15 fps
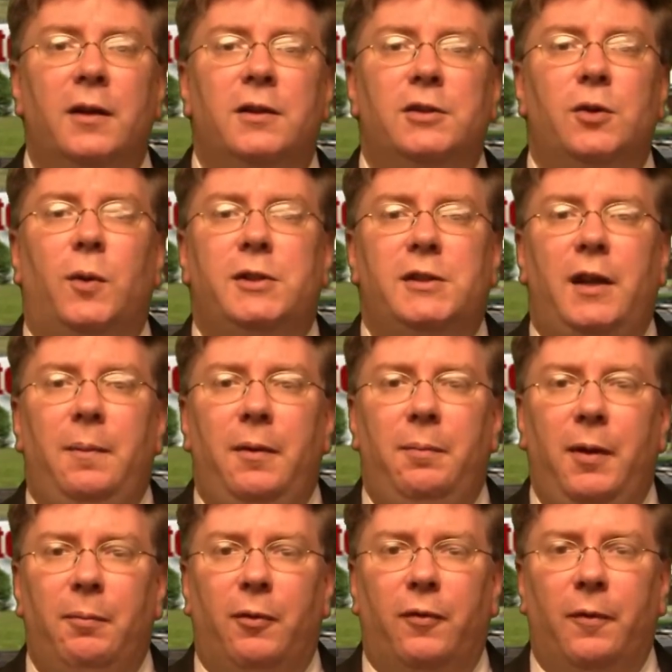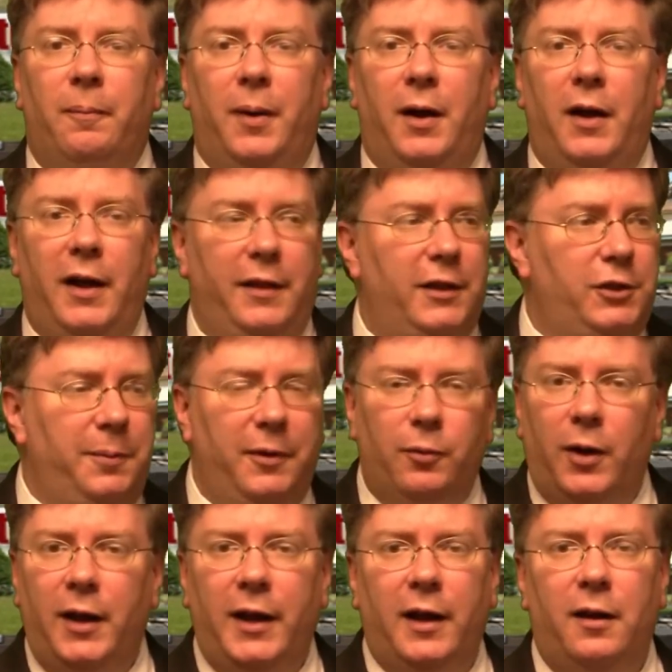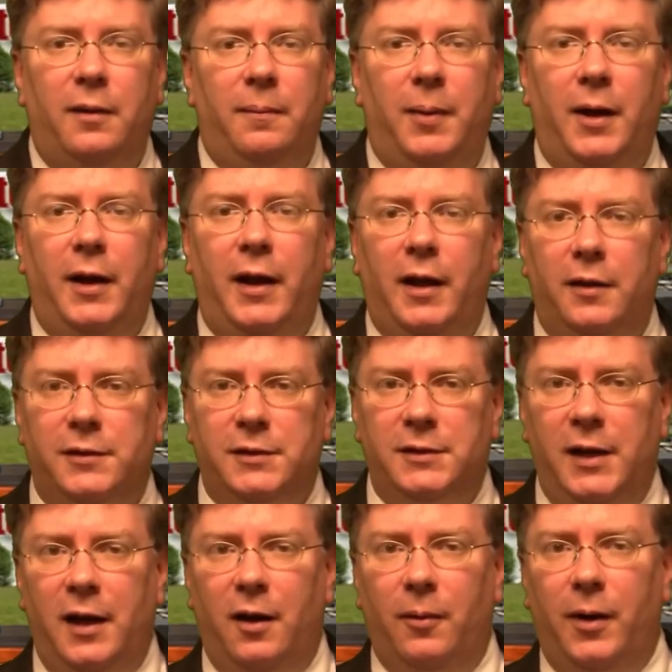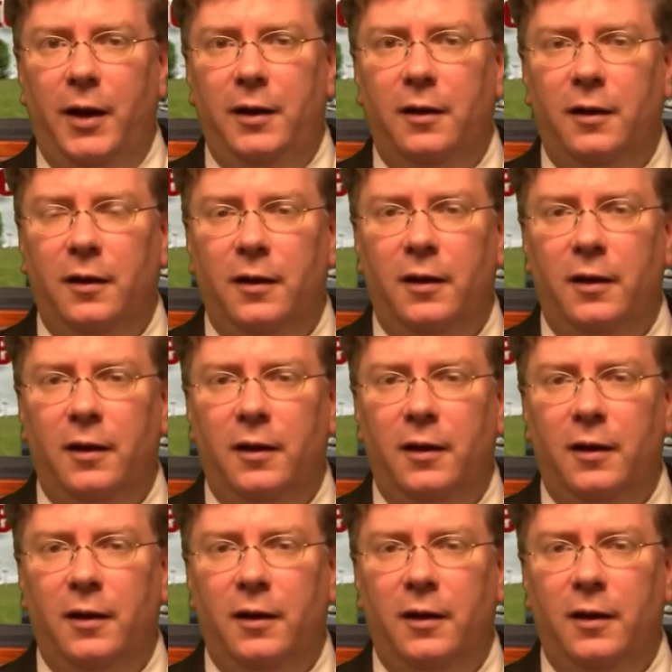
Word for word: So what's keeping people from buying? They should be running out and buying houses now, right?